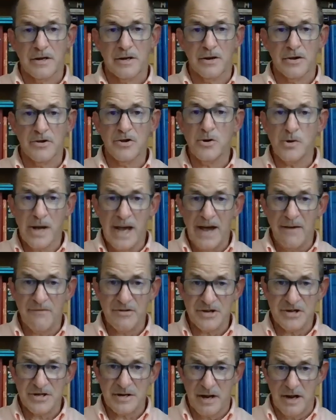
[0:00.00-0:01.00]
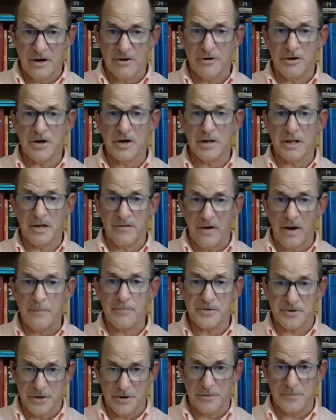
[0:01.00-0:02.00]
You know, you have a standard to live
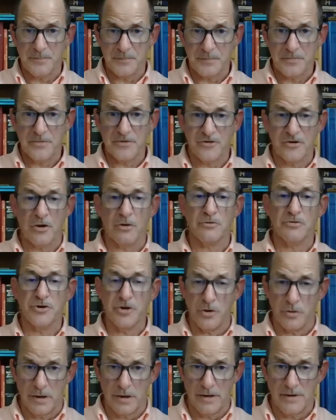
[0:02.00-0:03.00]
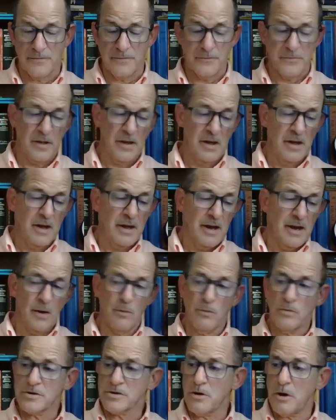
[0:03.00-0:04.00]
up to, so do it.
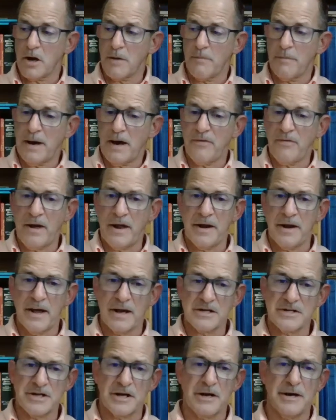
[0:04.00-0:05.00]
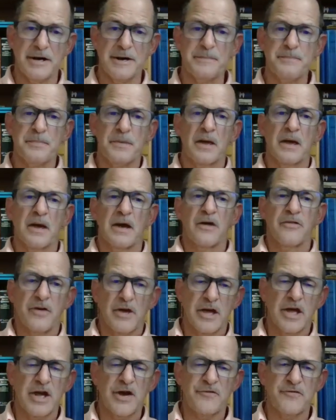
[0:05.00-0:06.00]
And we'll talk about that next time.
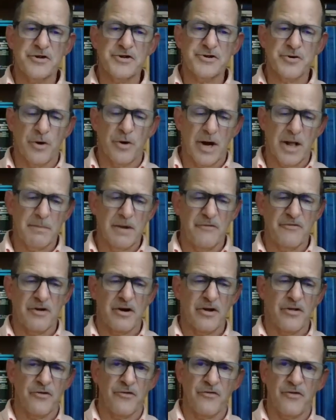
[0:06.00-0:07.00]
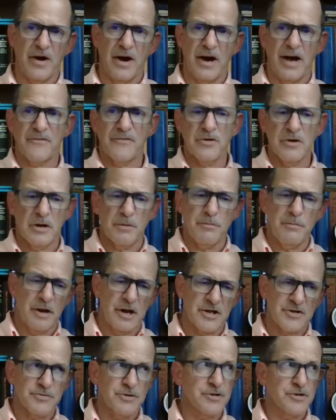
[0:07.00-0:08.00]
Thank you for joining me for another 5 good
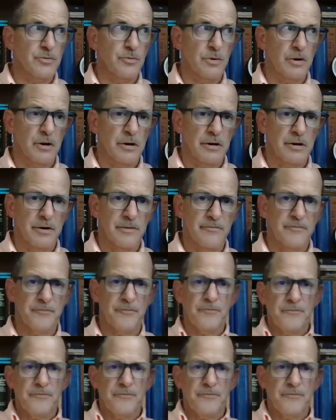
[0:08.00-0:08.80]
minutes with the Word.